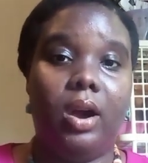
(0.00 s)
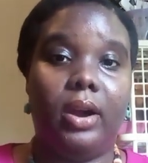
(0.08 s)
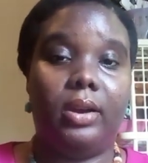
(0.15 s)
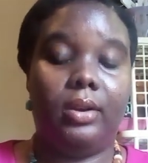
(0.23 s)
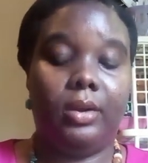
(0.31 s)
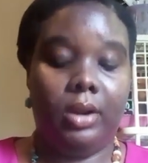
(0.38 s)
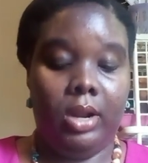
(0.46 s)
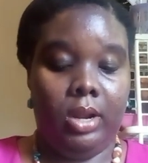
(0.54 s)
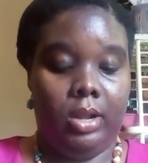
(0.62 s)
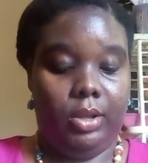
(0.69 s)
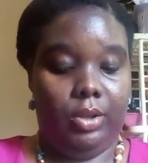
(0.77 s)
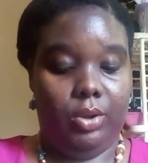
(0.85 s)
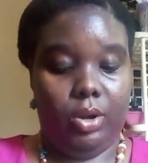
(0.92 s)

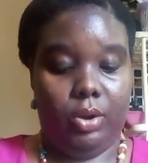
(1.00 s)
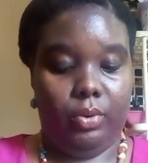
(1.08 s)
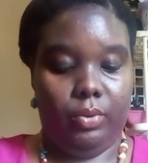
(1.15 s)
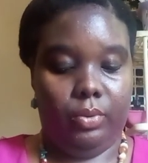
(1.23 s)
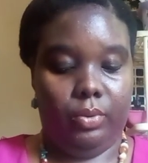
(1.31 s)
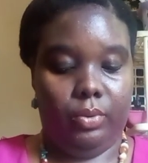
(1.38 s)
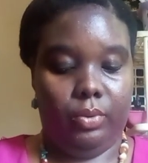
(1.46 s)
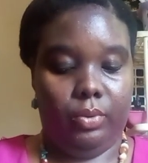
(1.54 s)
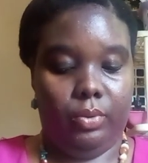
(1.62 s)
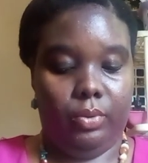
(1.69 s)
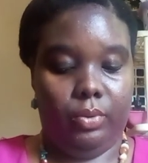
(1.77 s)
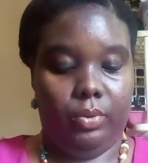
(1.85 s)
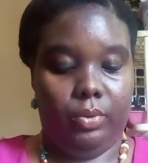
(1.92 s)
interested in having
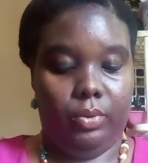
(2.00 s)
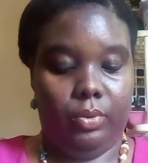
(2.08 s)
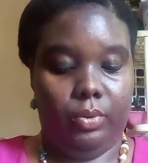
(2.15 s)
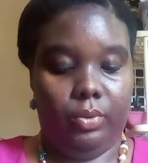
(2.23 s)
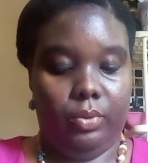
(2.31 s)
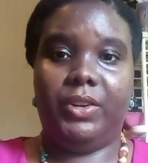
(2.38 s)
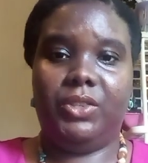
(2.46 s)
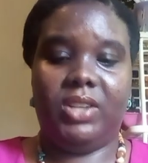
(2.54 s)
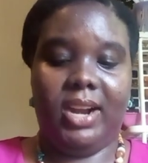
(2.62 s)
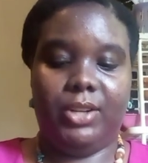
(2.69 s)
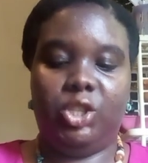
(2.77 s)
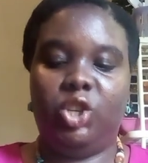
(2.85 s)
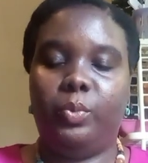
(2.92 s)
glitters that are super
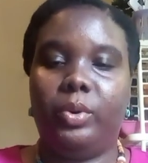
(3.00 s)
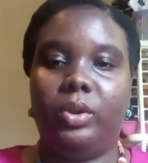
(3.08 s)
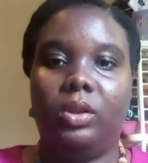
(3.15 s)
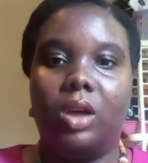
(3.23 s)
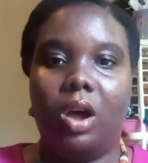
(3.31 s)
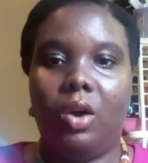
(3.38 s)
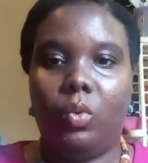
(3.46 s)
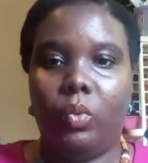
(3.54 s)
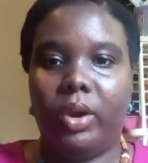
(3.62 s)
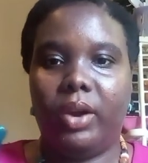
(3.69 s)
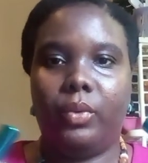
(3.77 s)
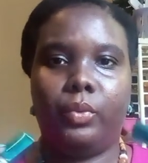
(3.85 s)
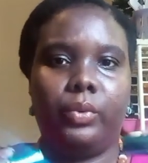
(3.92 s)
long, wear really